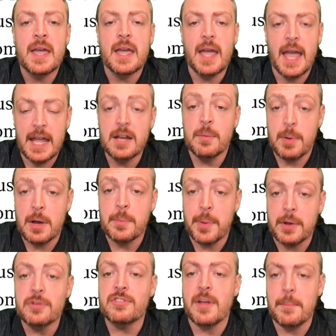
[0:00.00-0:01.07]
In a blog
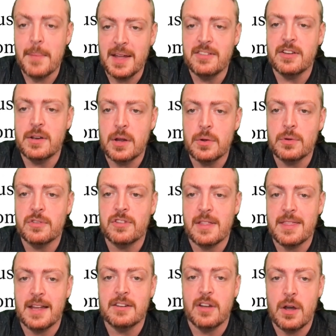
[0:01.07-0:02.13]
post, Meta notes
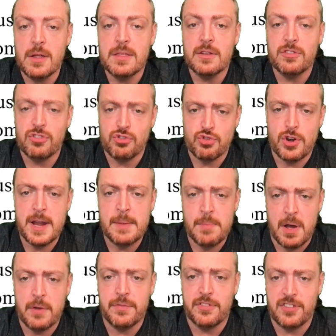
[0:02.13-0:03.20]
that other stream
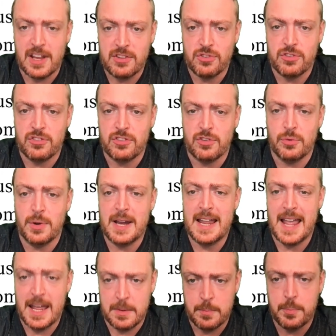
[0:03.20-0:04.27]
of sensory
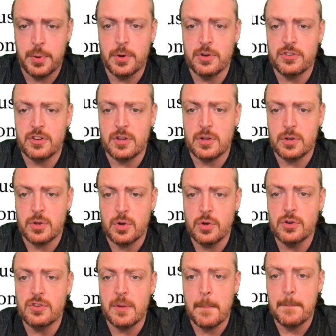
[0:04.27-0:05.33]
input
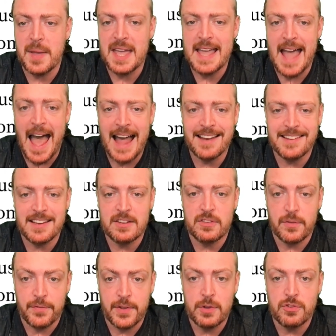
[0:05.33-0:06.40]
could be added to
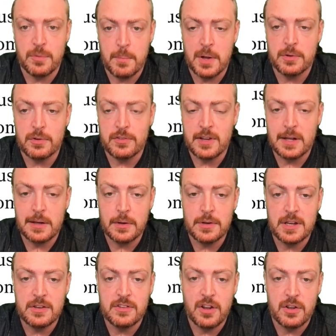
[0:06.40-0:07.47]
future models,
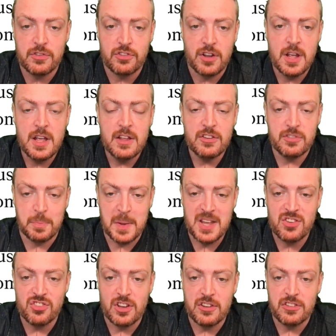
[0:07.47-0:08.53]
including touch,
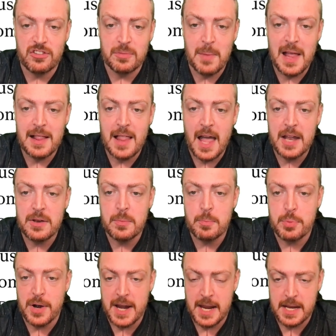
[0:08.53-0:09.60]
speech, smell and
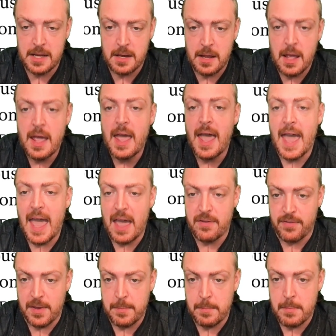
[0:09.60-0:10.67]
brain
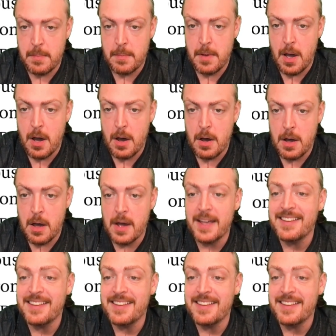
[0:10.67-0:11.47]
fMRI